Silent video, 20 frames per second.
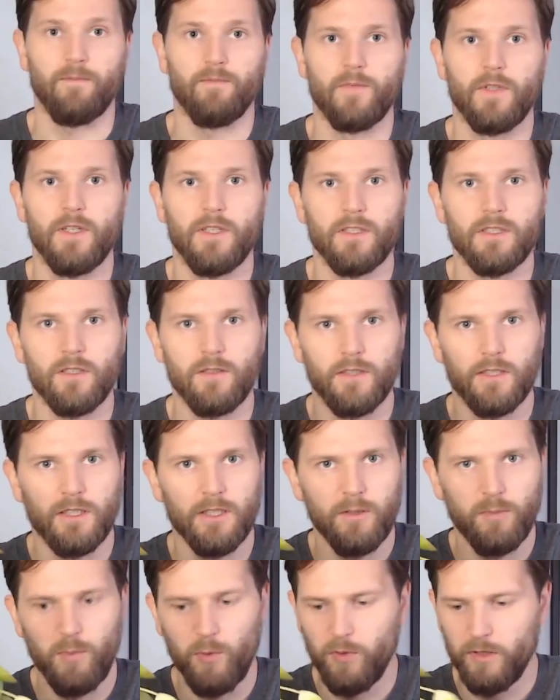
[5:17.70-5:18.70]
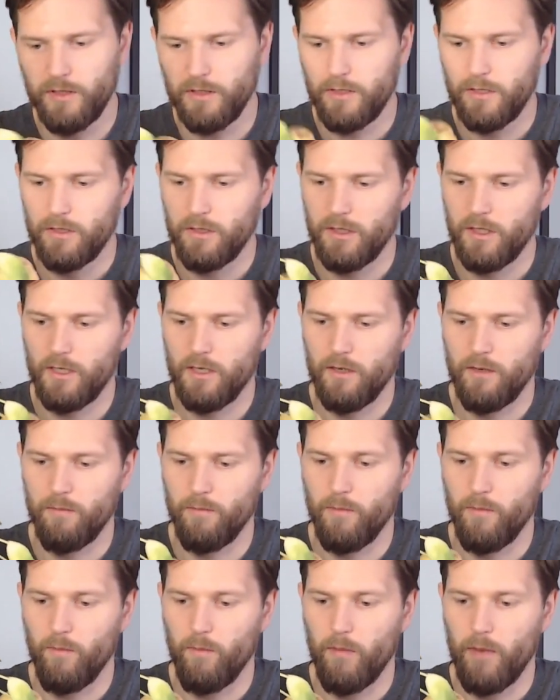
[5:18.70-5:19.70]
So at this point,
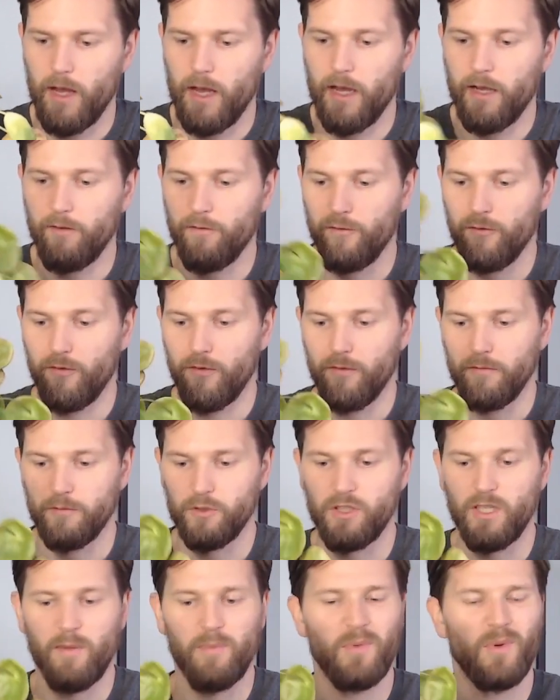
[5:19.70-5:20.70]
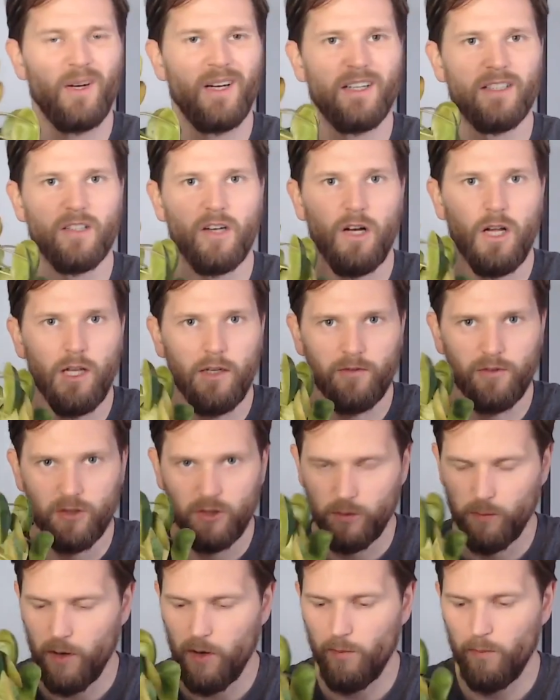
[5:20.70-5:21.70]
I've separated all of the
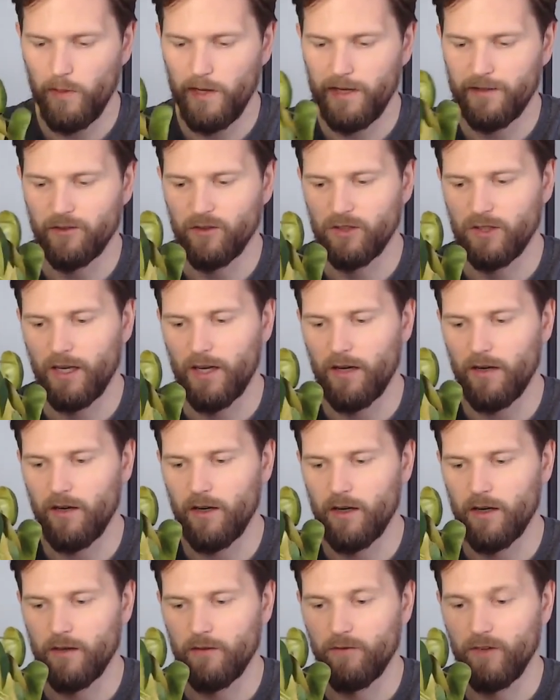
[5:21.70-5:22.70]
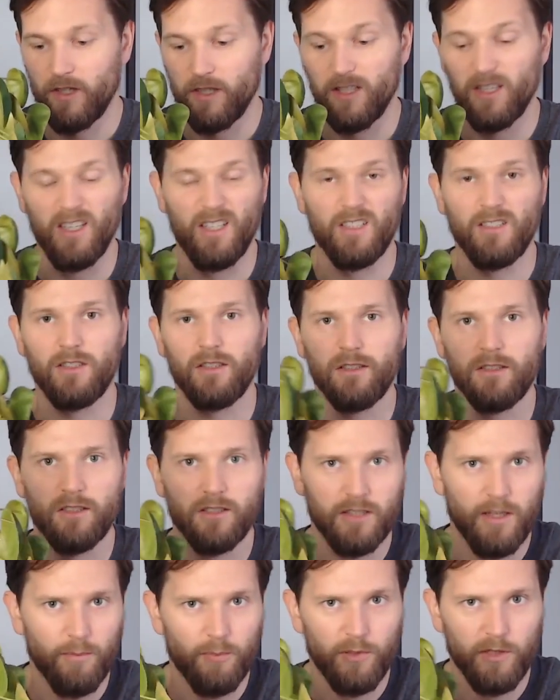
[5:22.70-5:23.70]
small plants that are very easy to
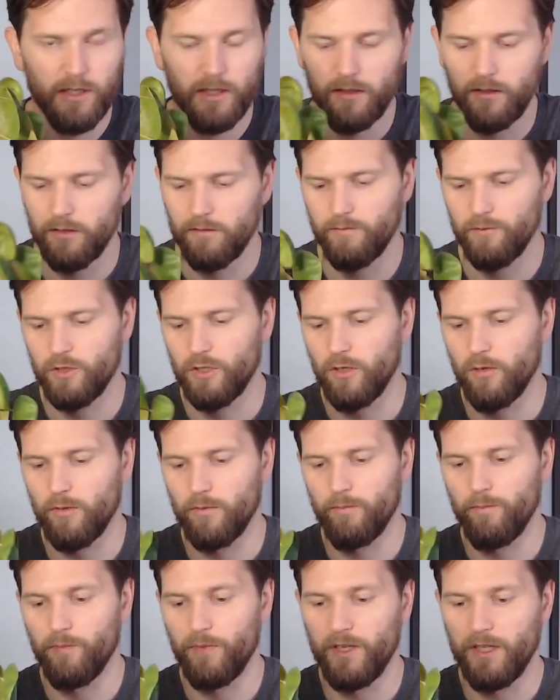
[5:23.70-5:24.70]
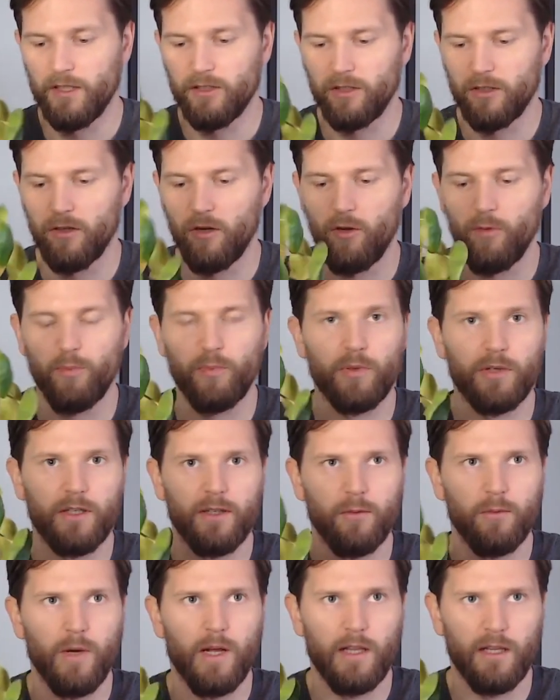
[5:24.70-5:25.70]
separate. So these are all
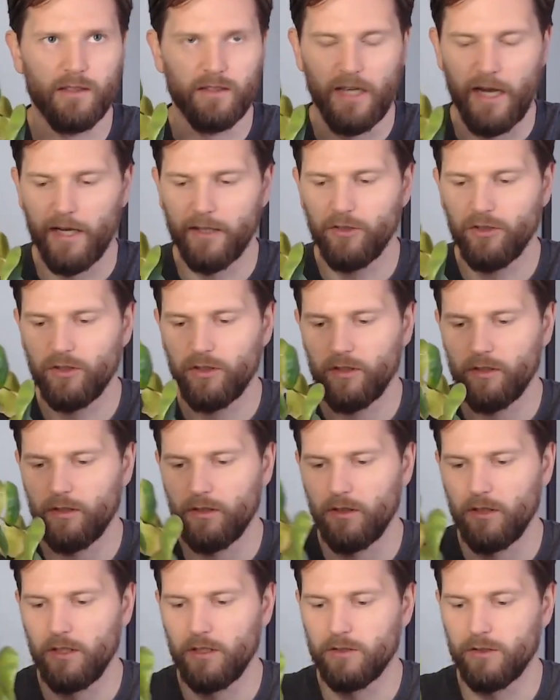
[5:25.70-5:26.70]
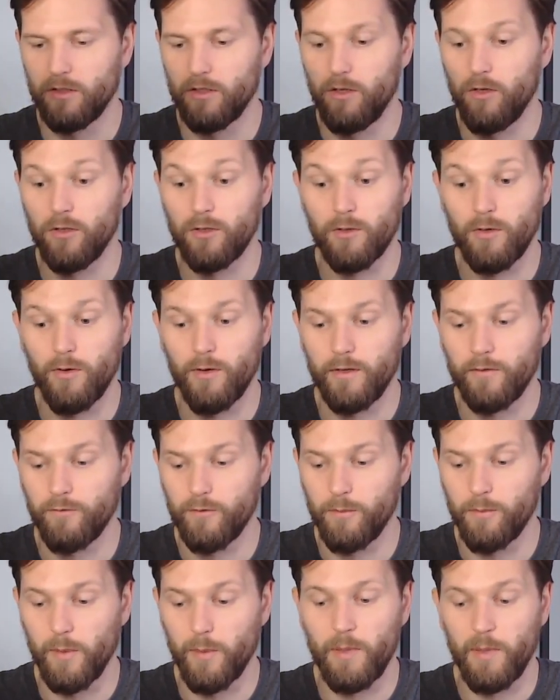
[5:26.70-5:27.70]
pretty well attached. These are all growing
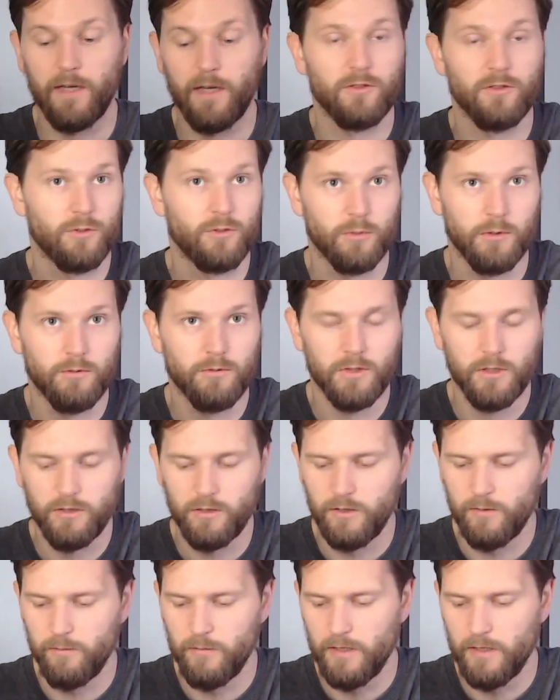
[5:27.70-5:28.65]
from the parent's root system.